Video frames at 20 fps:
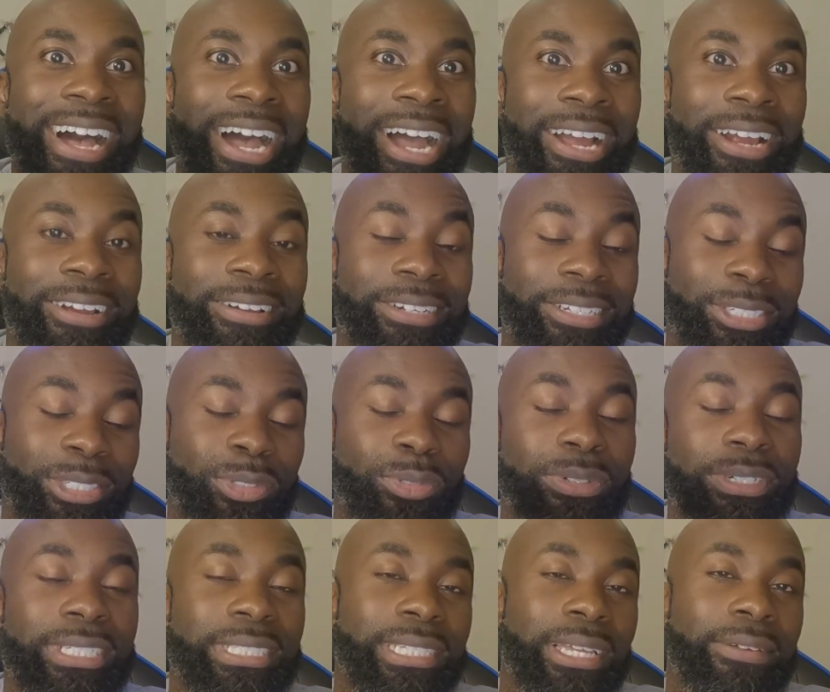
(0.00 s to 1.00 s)
higher. That's
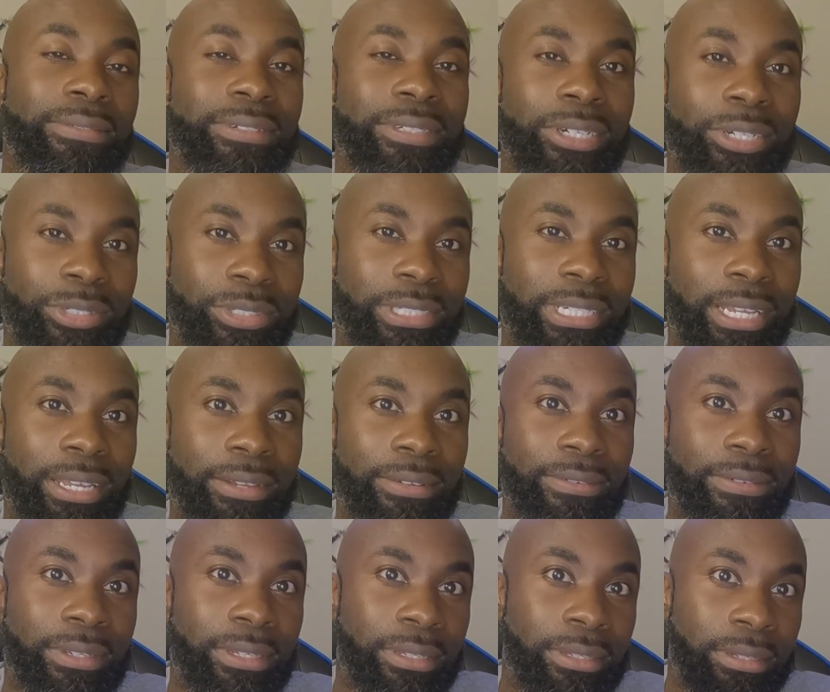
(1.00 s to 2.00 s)
2700
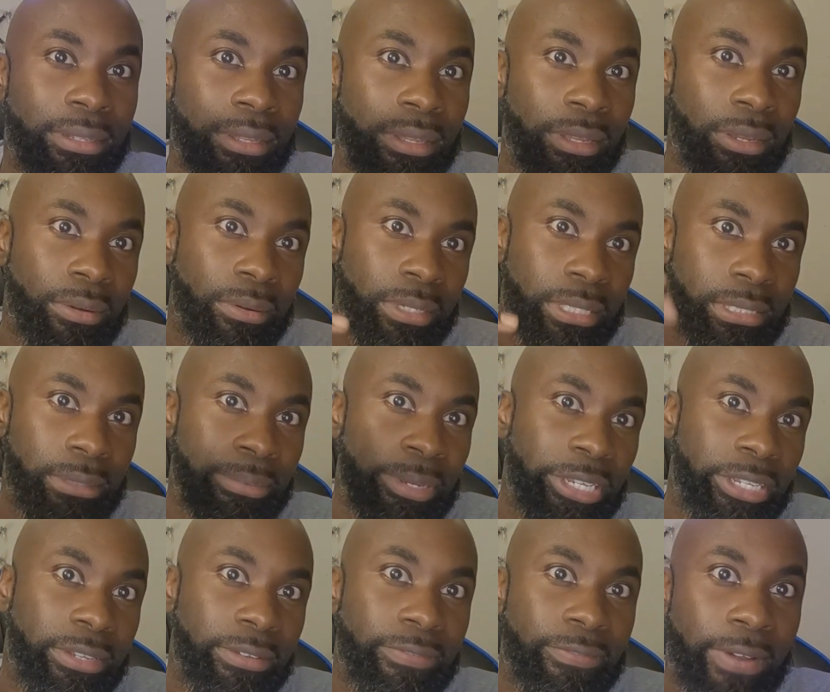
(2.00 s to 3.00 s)
kV, which will
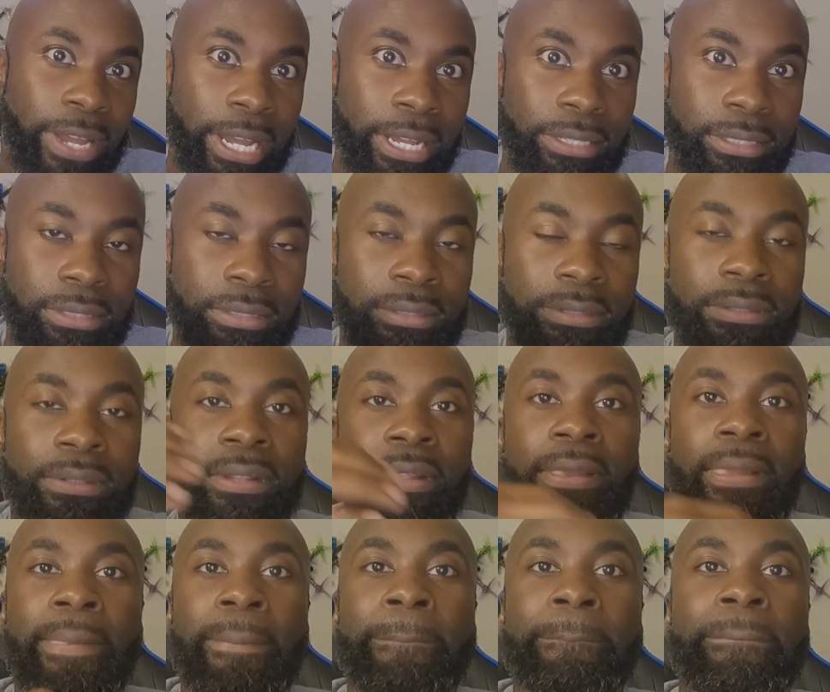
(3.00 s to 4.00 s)
make you faster.
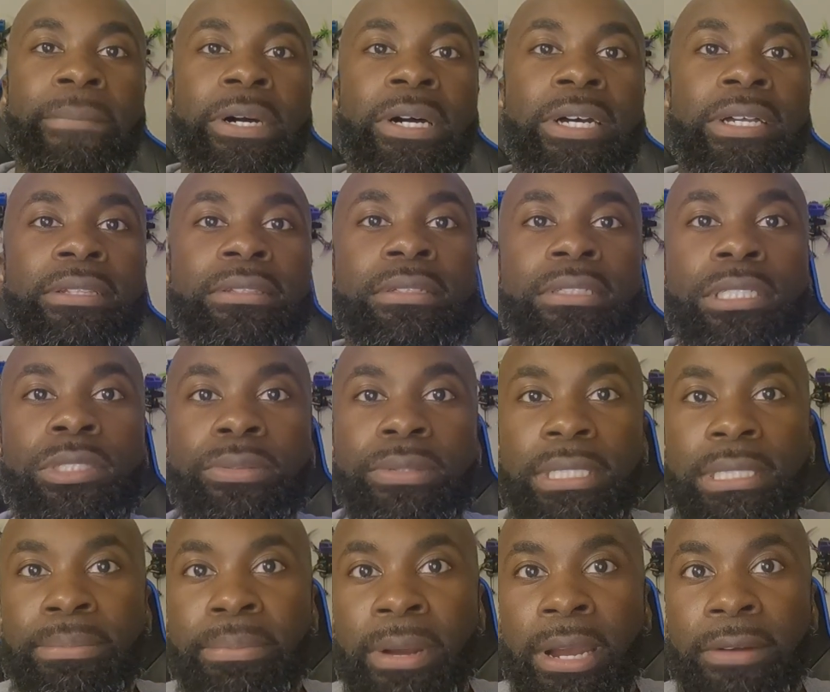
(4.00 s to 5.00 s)
But the
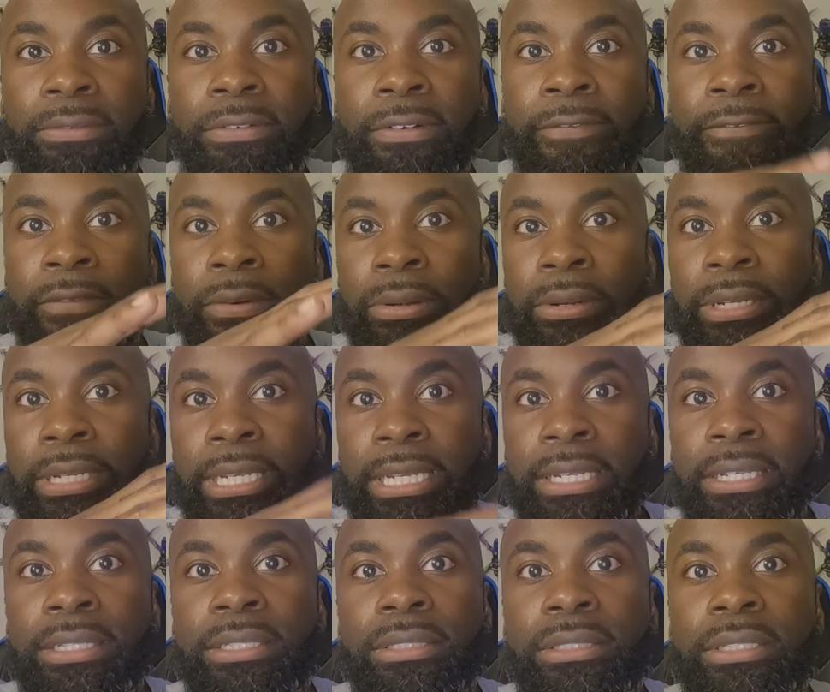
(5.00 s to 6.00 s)
sweet spot for
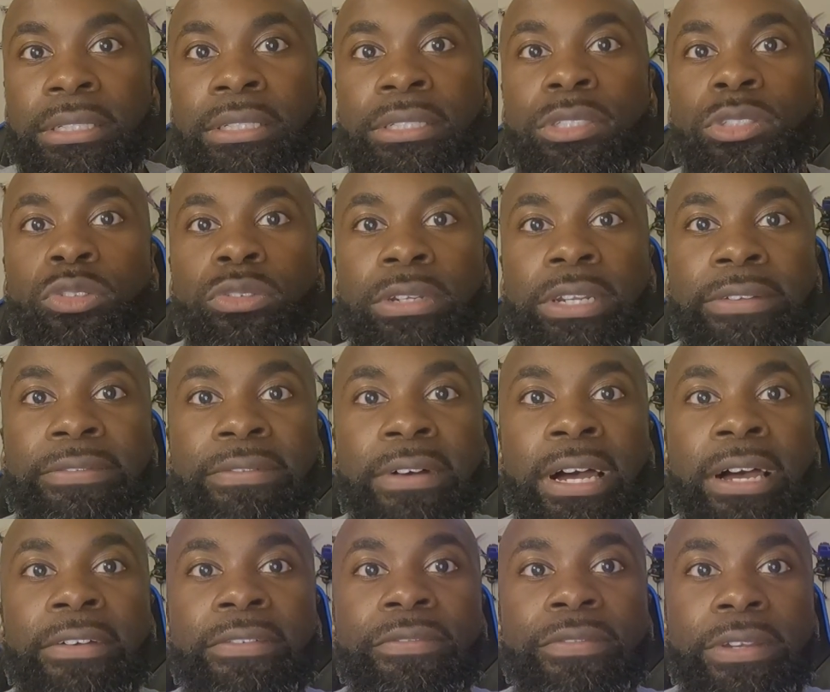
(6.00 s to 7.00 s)
4S is
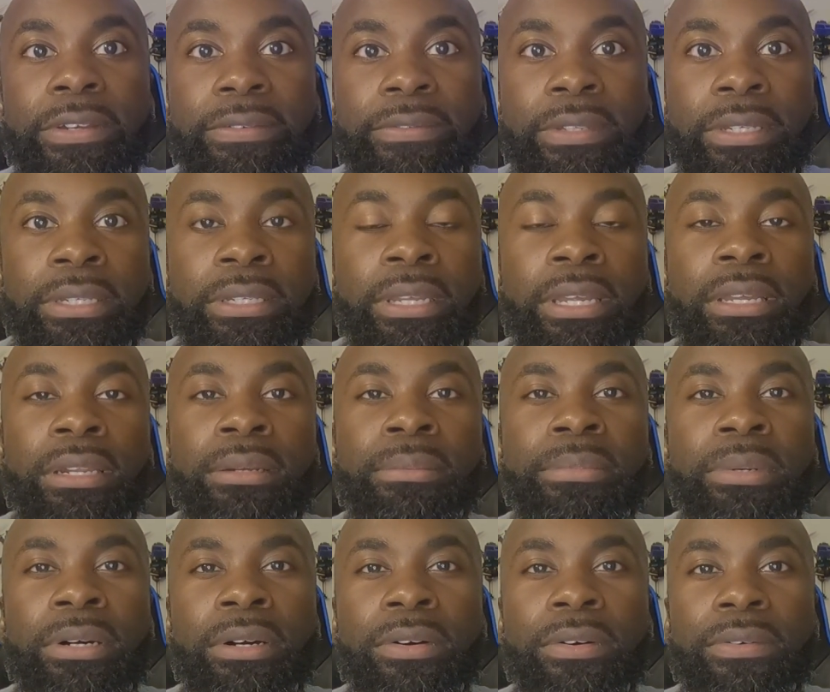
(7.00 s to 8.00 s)
2550 and
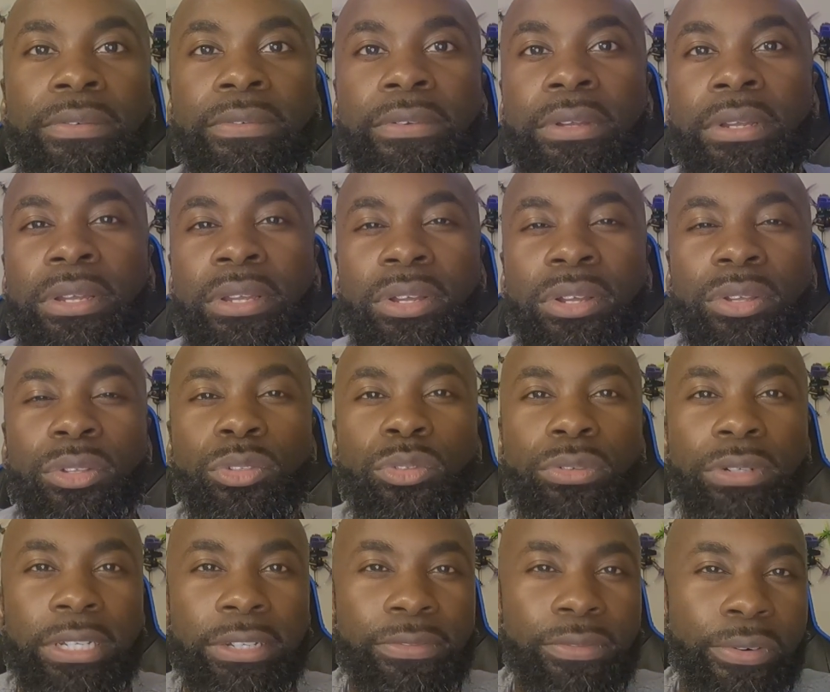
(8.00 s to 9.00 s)
above.
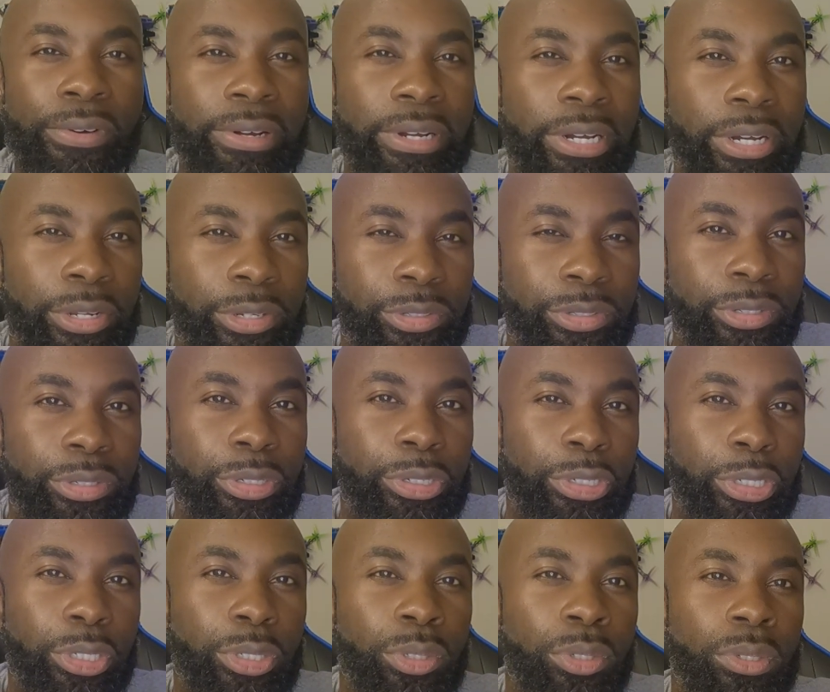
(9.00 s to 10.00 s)
2400,
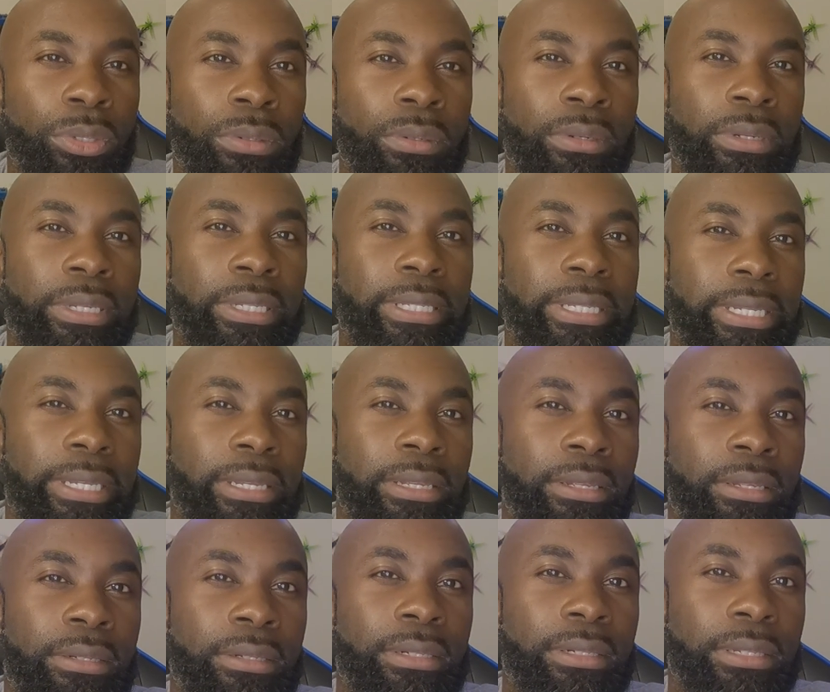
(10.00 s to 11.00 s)
you can do it
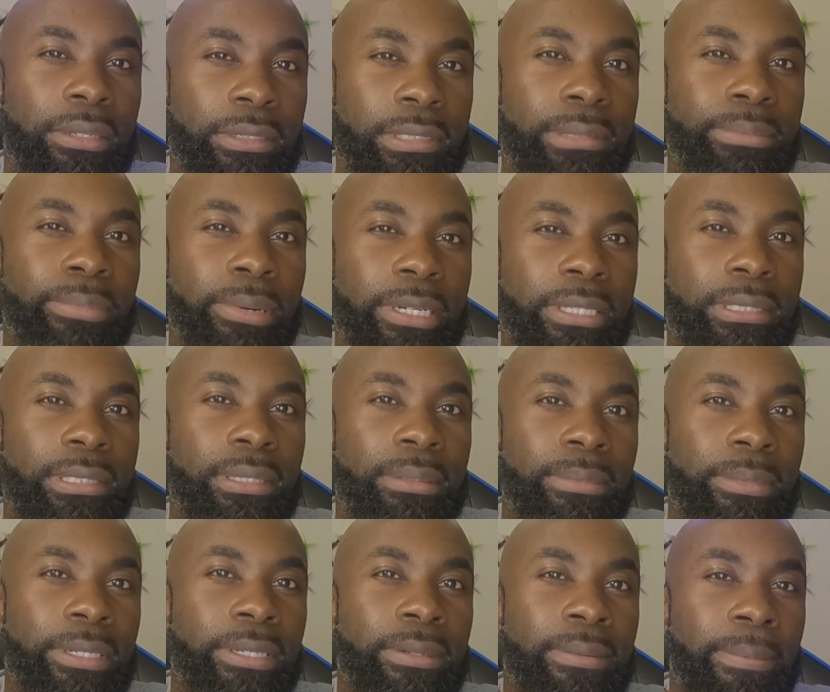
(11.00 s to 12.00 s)
in close
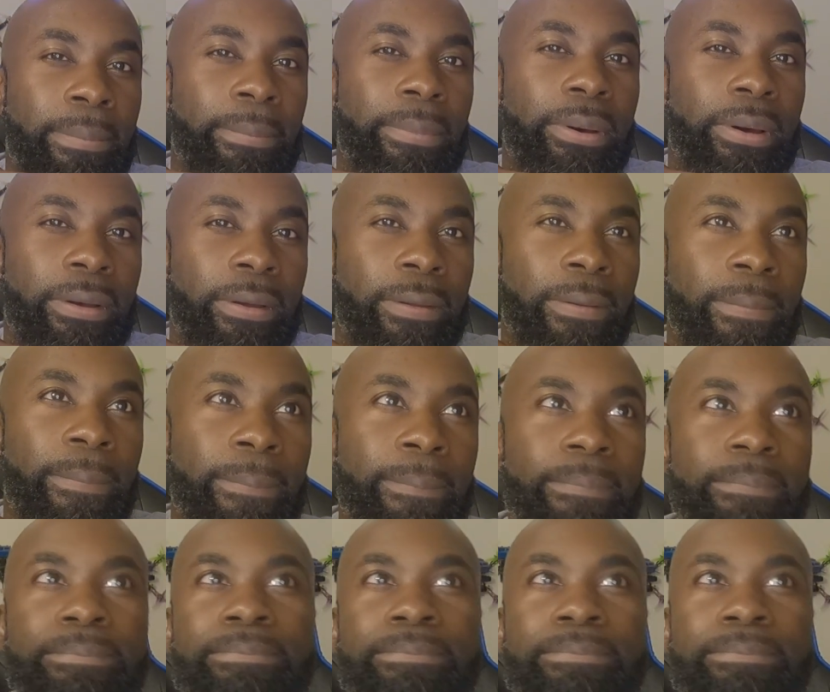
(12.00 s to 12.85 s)
proximity, but